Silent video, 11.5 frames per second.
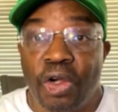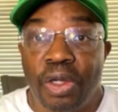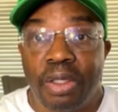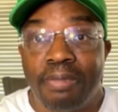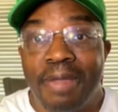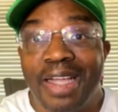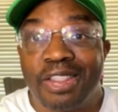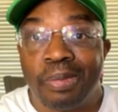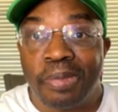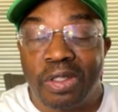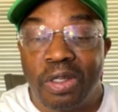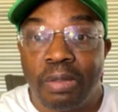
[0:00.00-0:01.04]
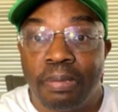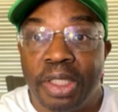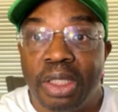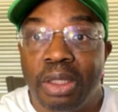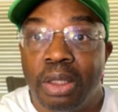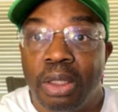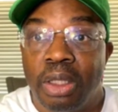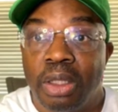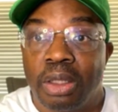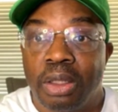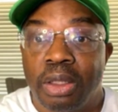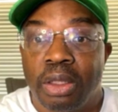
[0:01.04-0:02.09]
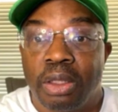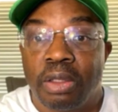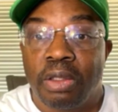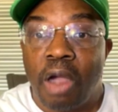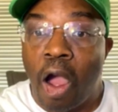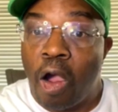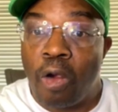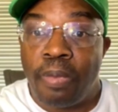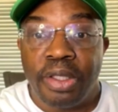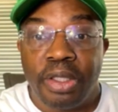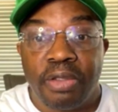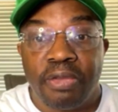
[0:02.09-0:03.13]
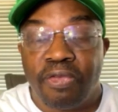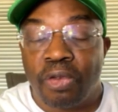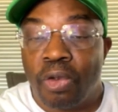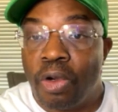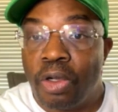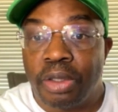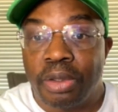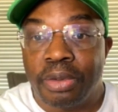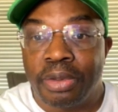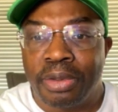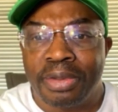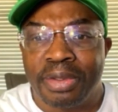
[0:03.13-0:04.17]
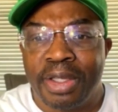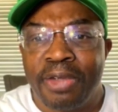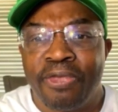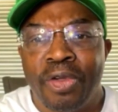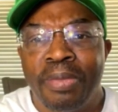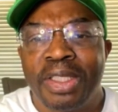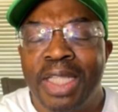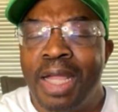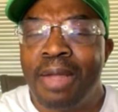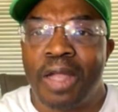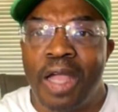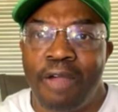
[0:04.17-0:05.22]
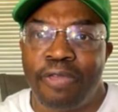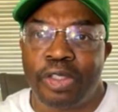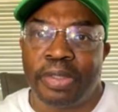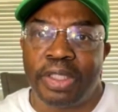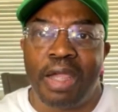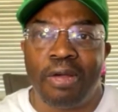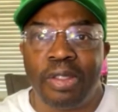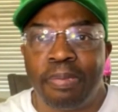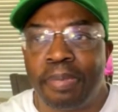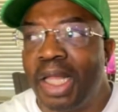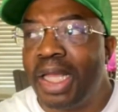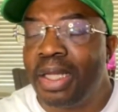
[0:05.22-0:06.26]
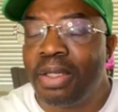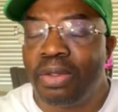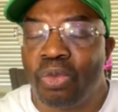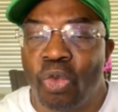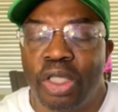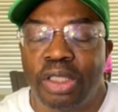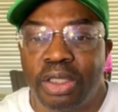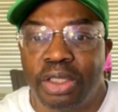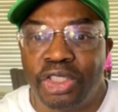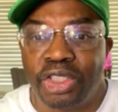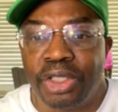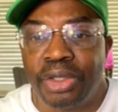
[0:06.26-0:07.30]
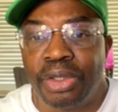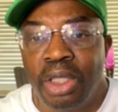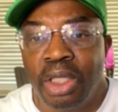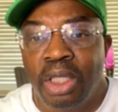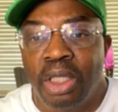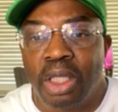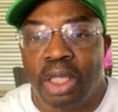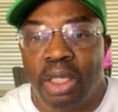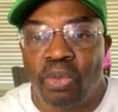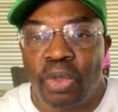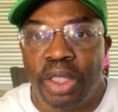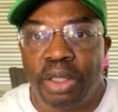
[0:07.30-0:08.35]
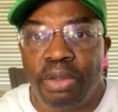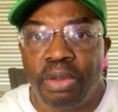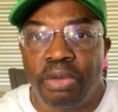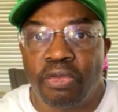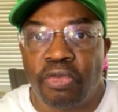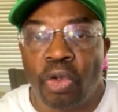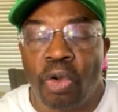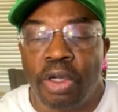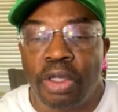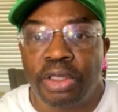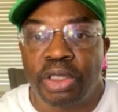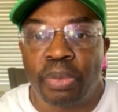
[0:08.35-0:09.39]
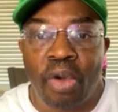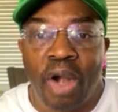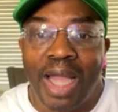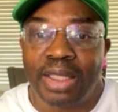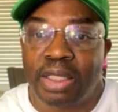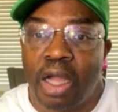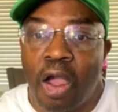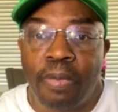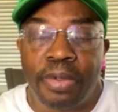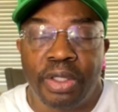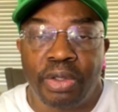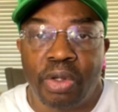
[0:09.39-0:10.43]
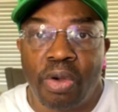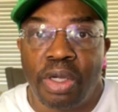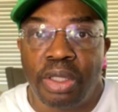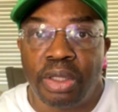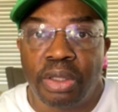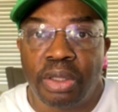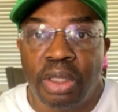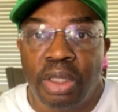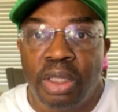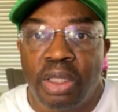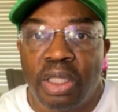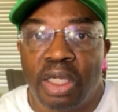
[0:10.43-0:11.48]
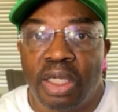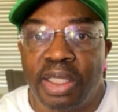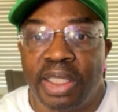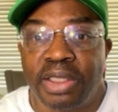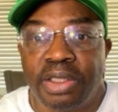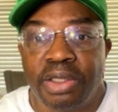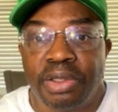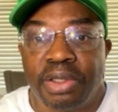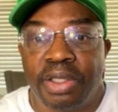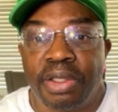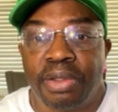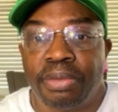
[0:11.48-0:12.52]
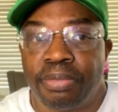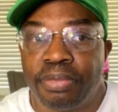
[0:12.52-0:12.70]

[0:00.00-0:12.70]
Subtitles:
early matchup is going to be Auburn and Florida. They're from the same conference, but they only played once this year, with Florida surprising Auburn and going into their